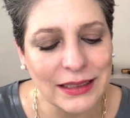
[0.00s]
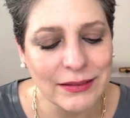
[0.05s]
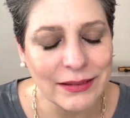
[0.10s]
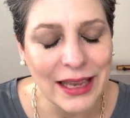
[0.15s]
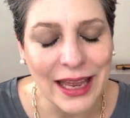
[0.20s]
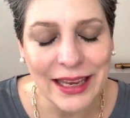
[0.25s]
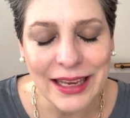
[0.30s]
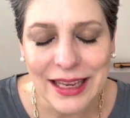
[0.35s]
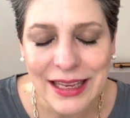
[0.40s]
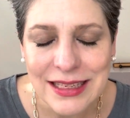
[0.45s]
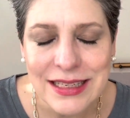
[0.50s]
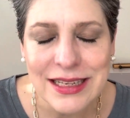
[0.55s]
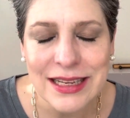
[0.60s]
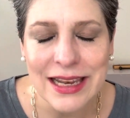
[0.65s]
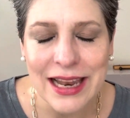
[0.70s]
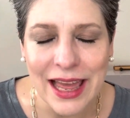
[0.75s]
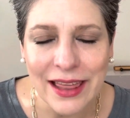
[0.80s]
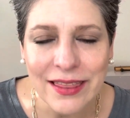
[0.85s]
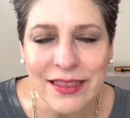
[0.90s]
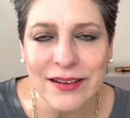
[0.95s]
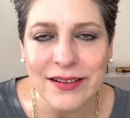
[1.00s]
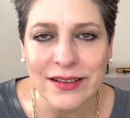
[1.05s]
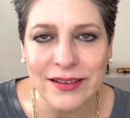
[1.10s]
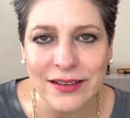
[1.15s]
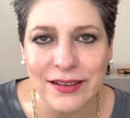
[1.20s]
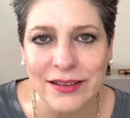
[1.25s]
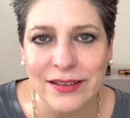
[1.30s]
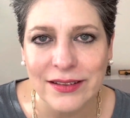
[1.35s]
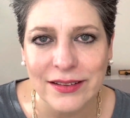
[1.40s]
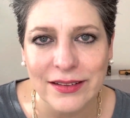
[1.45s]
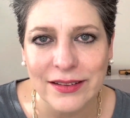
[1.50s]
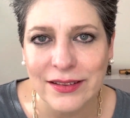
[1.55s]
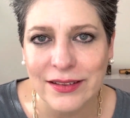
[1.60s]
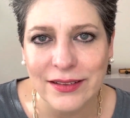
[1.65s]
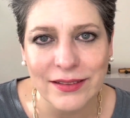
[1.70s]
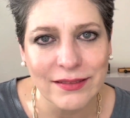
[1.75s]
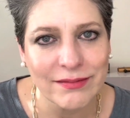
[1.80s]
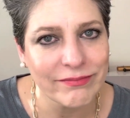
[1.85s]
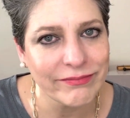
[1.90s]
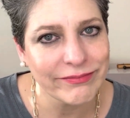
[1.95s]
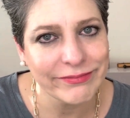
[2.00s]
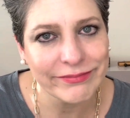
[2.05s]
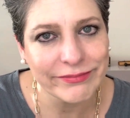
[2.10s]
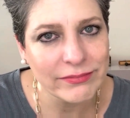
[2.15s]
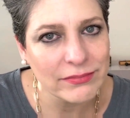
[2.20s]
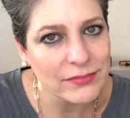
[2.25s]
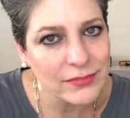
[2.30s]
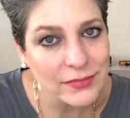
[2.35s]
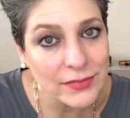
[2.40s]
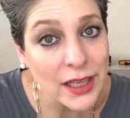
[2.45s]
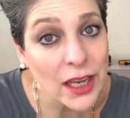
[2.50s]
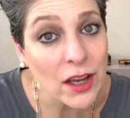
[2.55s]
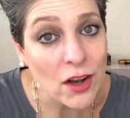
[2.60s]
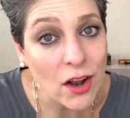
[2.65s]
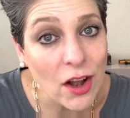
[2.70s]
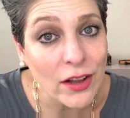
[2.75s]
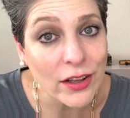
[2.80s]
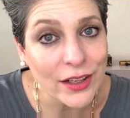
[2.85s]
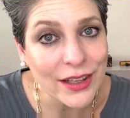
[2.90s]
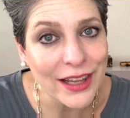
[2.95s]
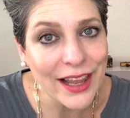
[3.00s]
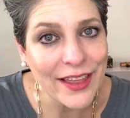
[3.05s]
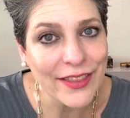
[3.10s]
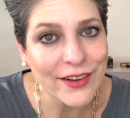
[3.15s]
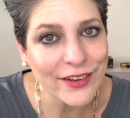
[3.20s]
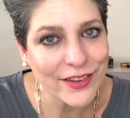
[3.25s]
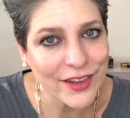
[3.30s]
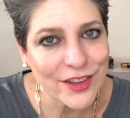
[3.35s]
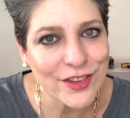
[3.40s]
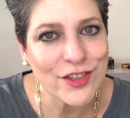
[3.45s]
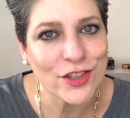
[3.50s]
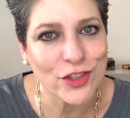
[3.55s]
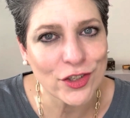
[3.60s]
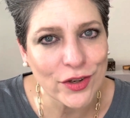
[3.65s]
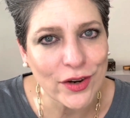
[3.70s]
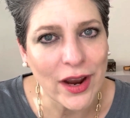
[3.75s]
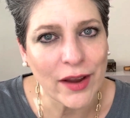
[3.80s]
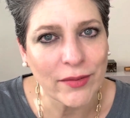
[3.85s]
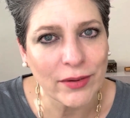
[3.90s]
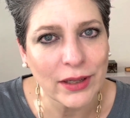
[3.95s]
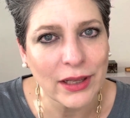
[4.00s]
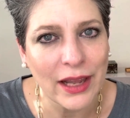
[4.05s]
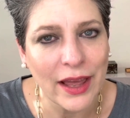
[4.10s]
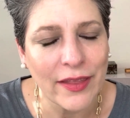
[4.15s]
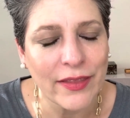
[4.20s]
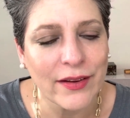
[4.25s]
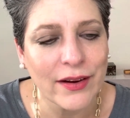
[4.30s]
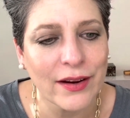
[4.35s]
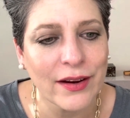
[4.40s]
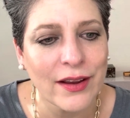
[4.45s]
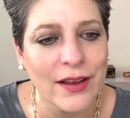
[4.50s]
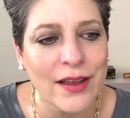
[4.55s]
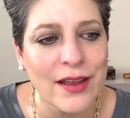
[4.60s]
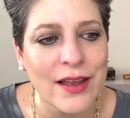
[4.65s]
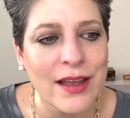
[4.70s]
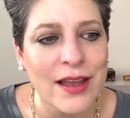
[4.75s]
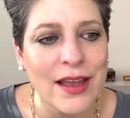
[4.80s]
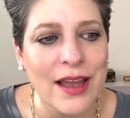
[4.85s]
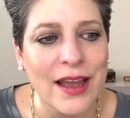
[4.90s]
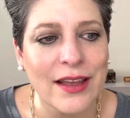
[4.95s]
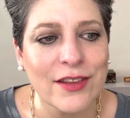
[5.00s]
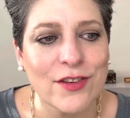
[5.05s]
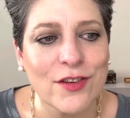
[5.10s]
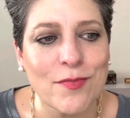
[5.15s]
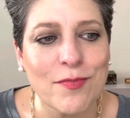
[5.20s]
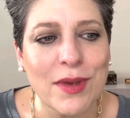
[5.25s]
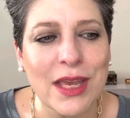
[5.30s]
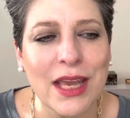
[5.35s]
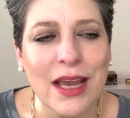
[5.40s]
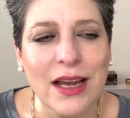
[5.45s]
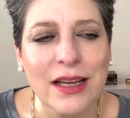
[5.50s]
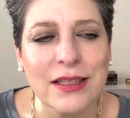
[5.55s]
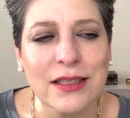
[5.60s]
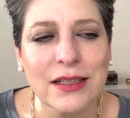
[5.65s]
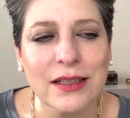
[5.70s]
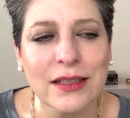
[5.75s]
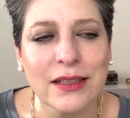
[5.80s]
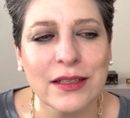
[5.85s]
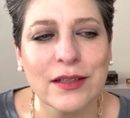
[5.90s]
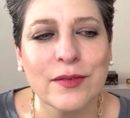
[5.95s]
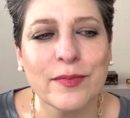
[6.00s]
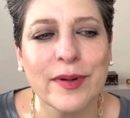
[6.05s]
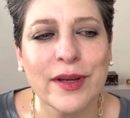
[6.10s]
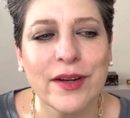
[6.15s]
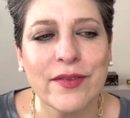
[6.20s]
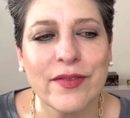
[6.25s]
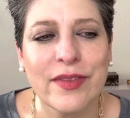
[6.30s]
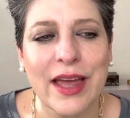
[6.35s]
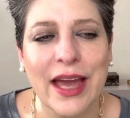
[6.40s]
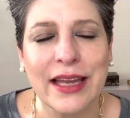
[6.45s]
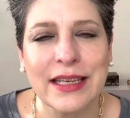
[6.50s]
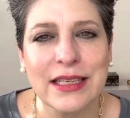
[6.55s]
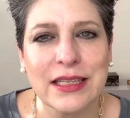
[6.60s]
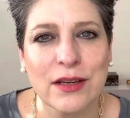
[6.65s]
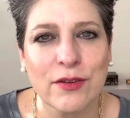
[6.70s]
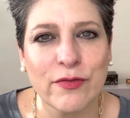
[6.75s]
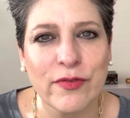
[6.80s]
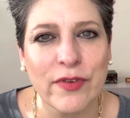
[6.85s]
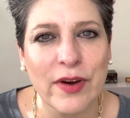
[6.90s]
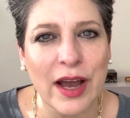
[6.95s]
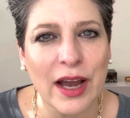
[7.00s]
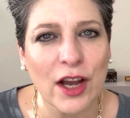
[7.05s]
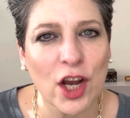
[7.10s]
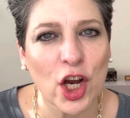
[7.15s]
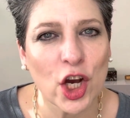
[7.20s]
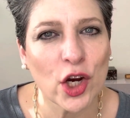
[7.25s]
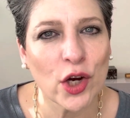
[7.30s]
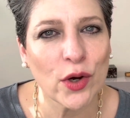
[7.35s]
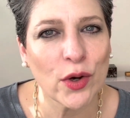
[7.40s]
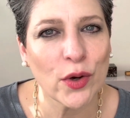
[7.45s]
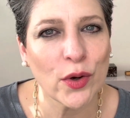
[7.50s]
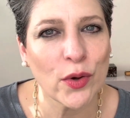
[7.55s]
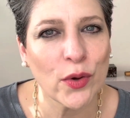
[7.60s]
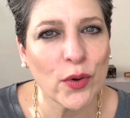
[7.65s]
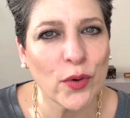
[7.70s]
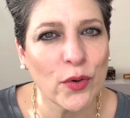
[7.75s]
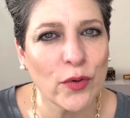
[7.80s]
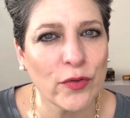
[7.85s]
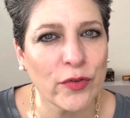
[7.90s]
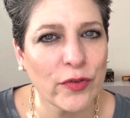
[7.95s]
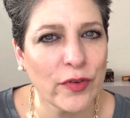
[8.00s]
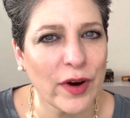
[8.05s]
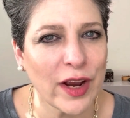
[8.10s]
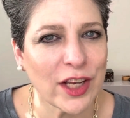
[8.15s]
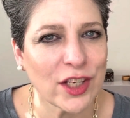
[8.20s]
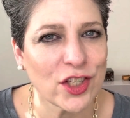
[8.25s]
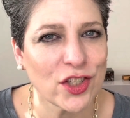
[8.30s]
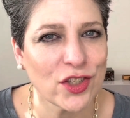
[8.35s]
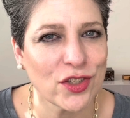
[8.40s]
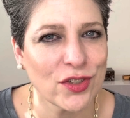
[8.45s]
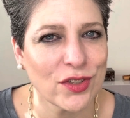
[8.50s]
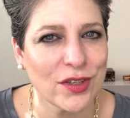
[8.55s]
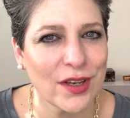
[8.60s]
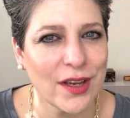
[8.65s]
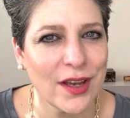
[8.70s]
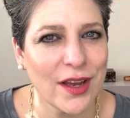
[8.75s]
I guess leather, they call it leather, they describe it leather. To me, has a little bit of that tobacco, fresh